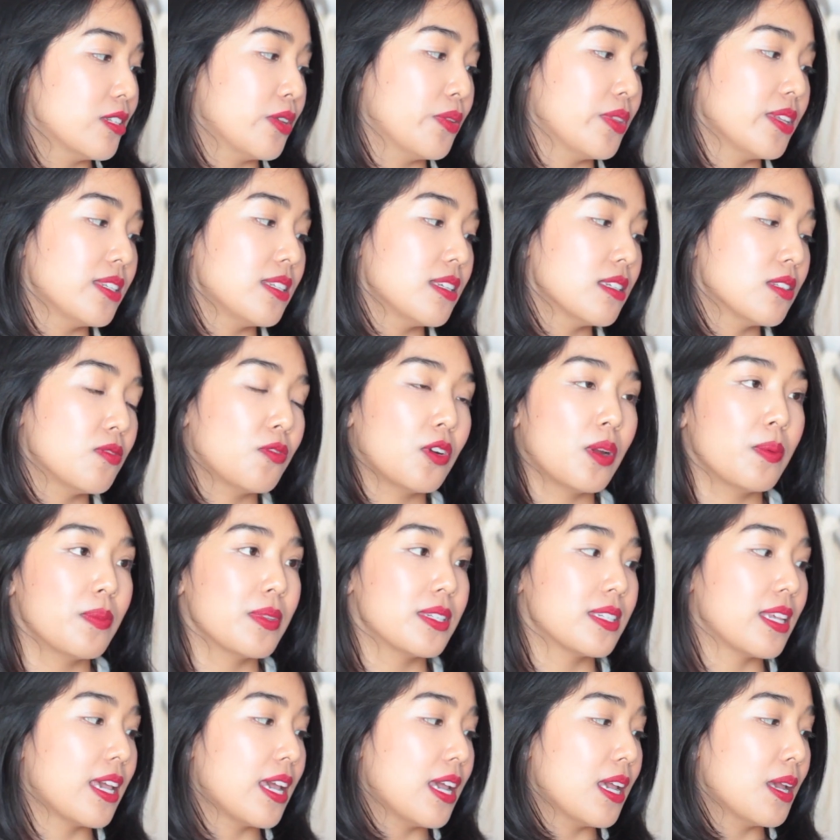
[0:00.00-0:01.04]
So this is from the
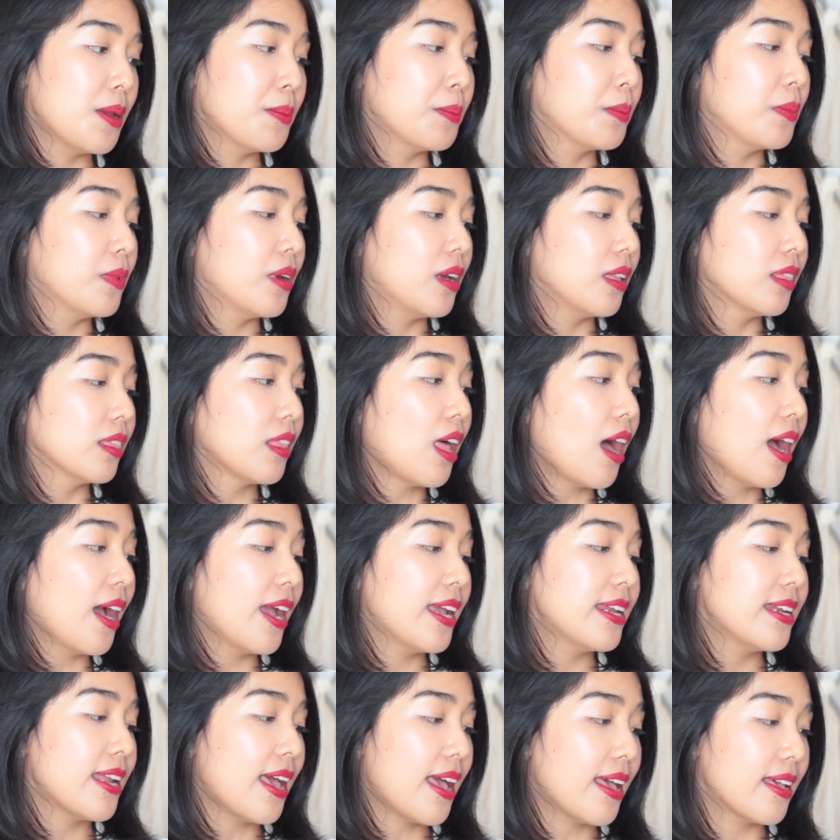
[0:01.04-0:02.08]
same
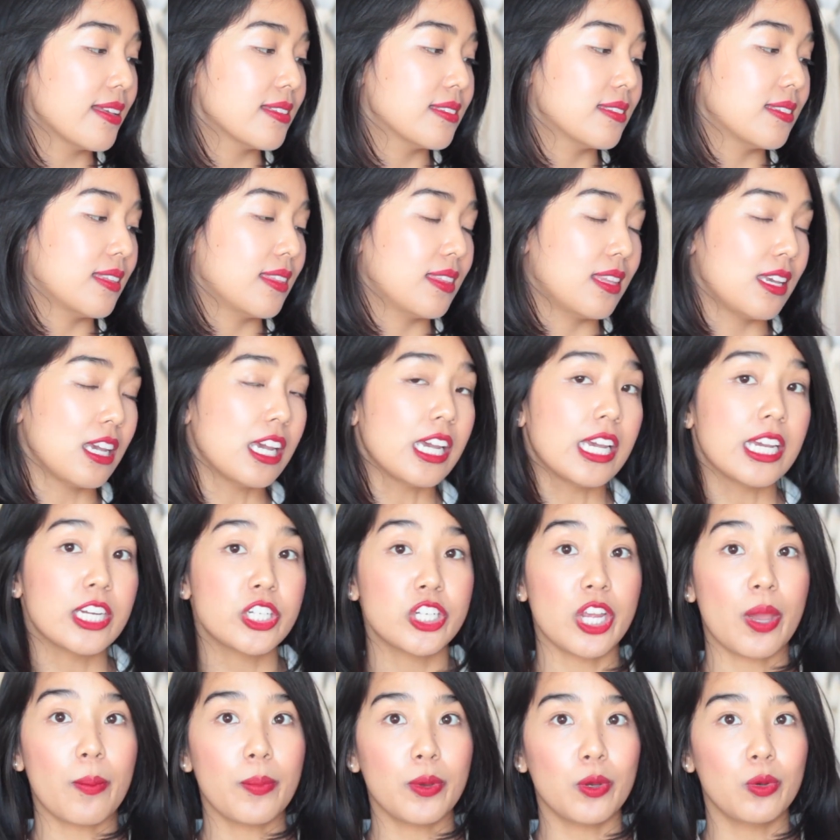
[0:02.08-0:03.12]
line as the
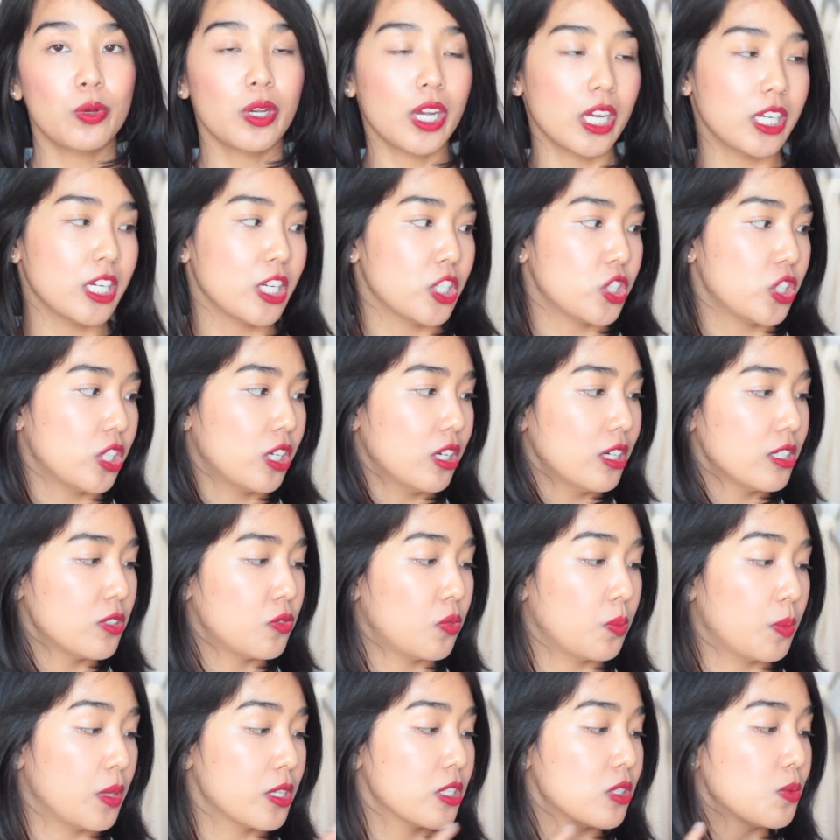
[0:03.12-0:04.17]
shampoo and conditioners
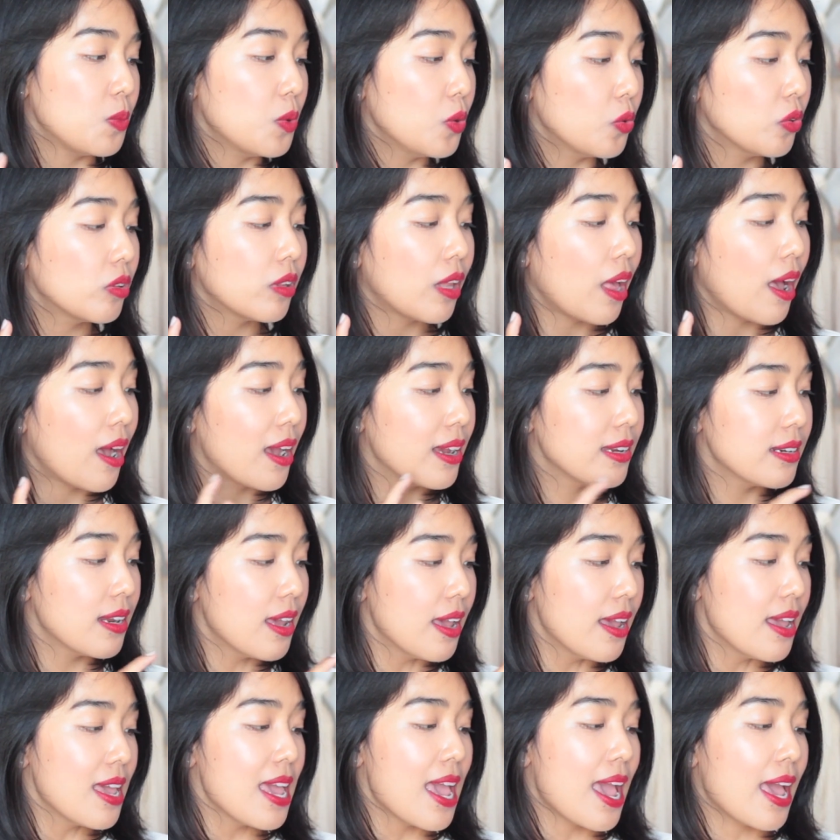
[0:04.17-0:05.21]
from the Smooth line.
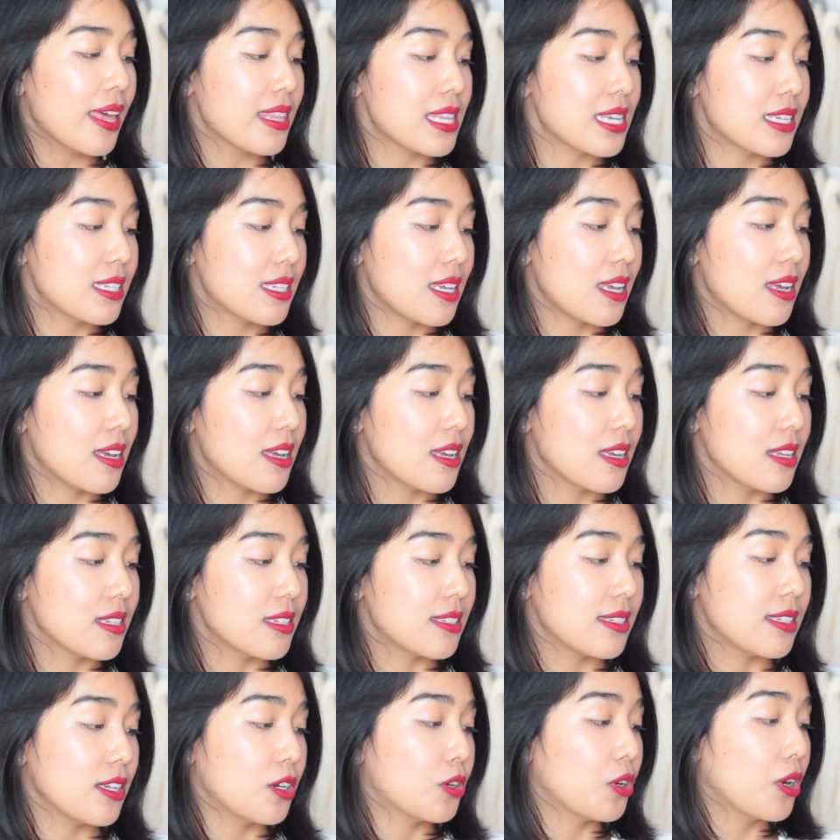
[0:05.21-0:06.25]
And this is
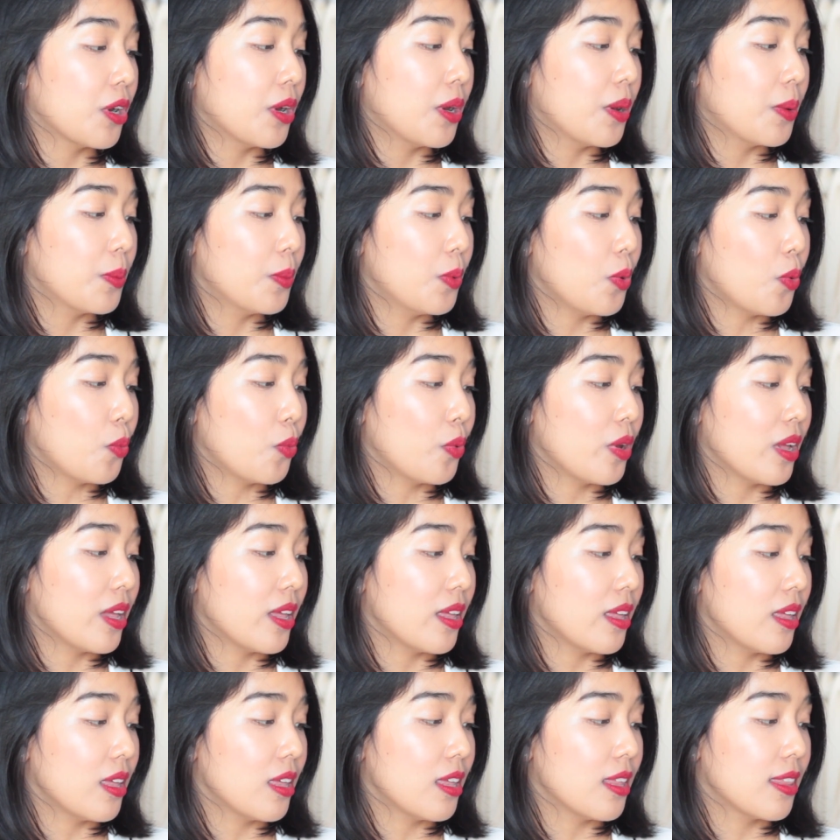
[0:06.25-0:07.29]
serum
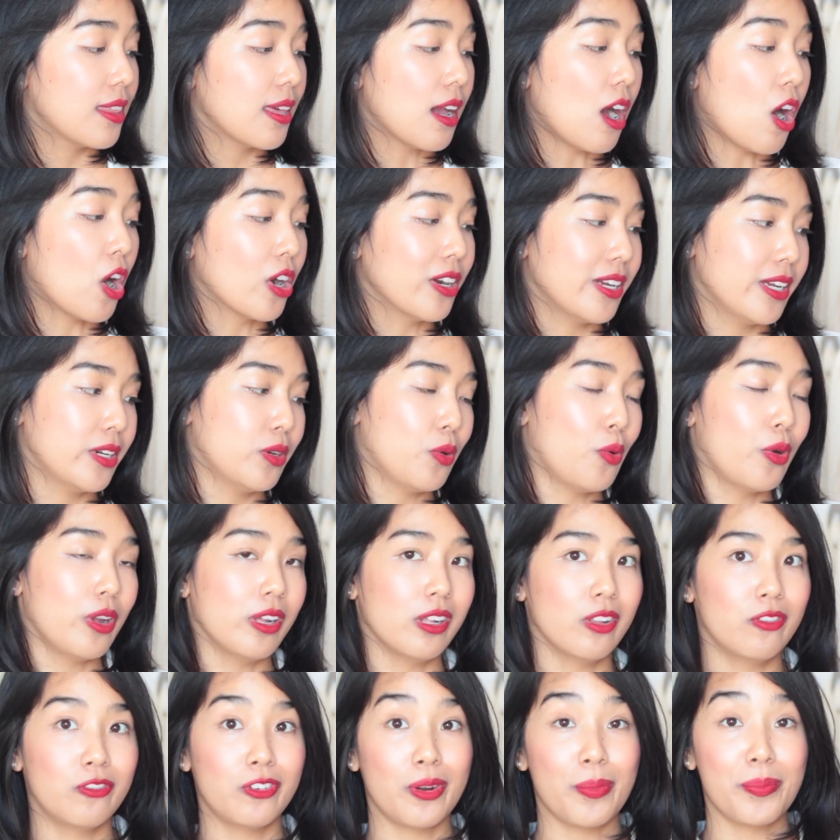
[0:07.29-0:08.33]
with argan
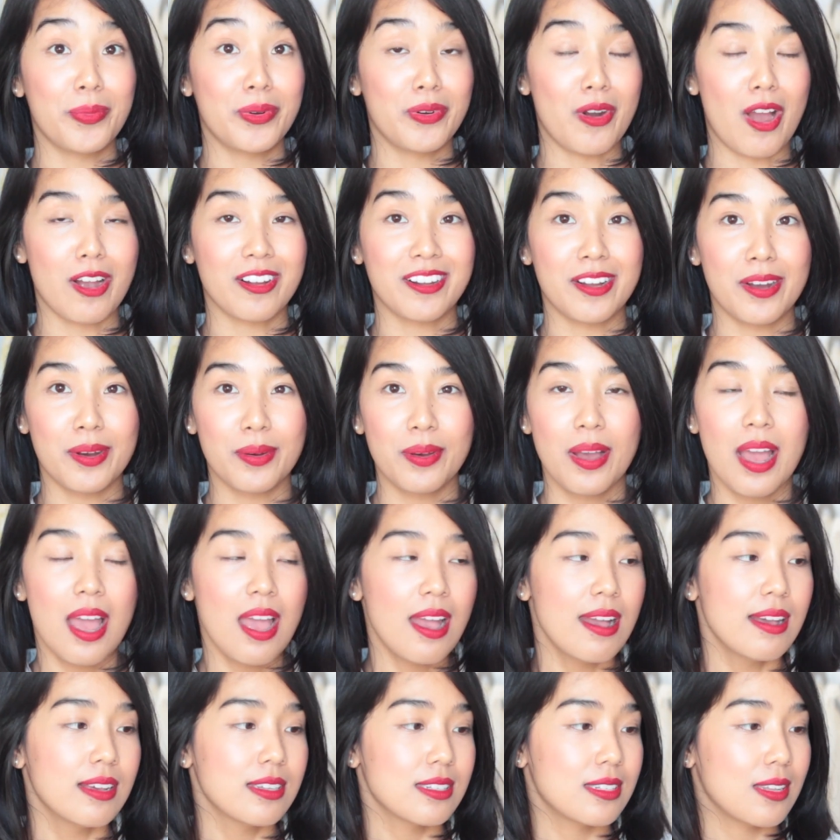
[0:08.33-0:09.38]
oil from Morocco.
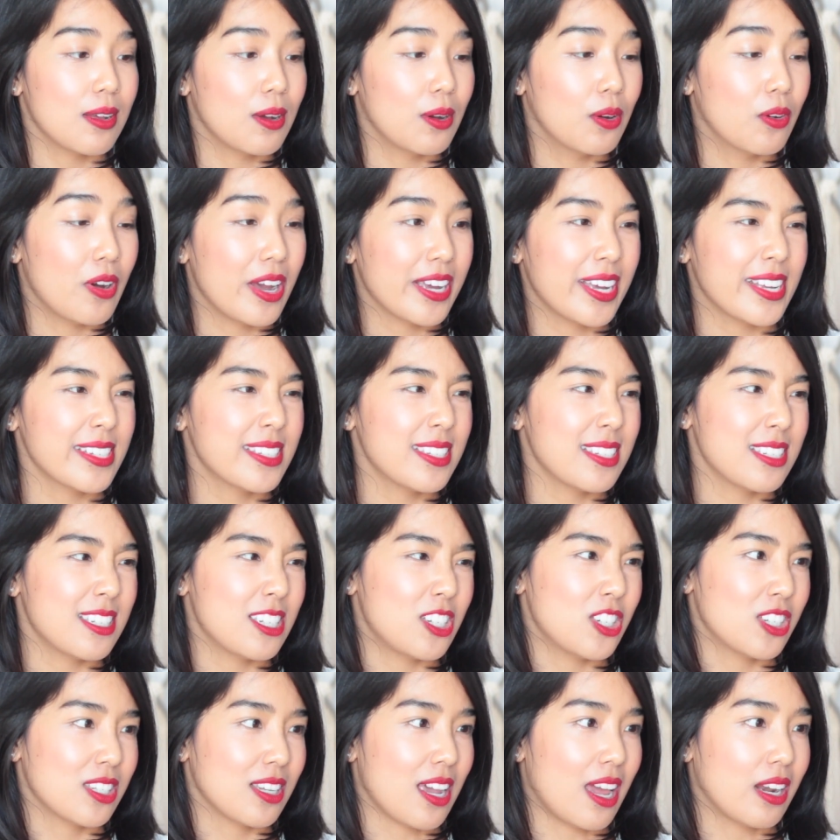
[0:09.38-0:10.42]
So I guess this
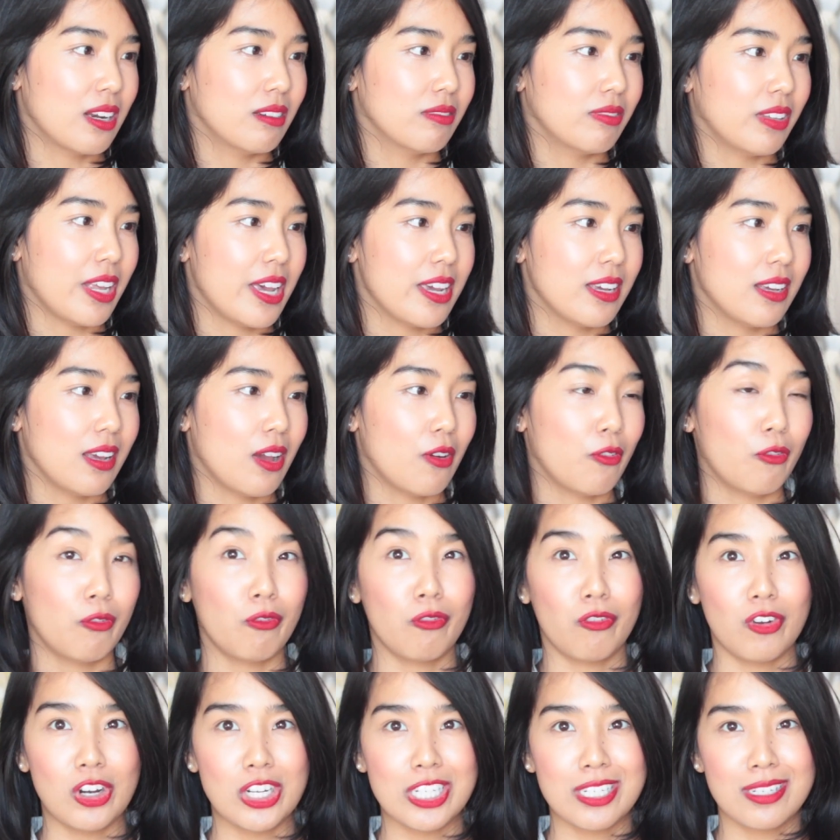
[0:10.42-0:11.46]
is just kind of like a
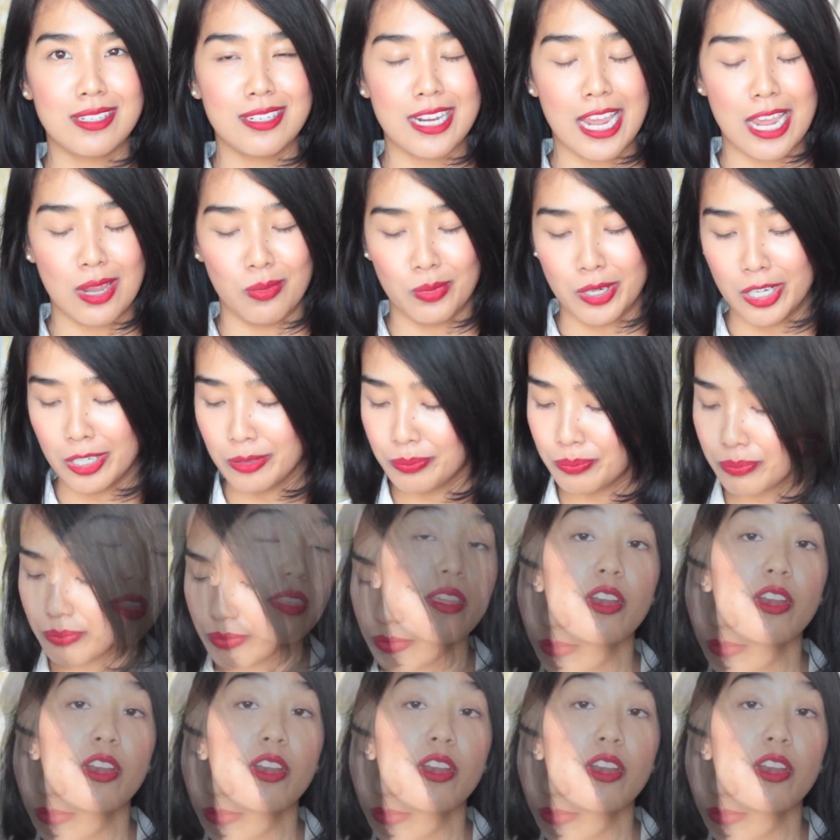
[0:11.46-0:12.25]
frizz tamer.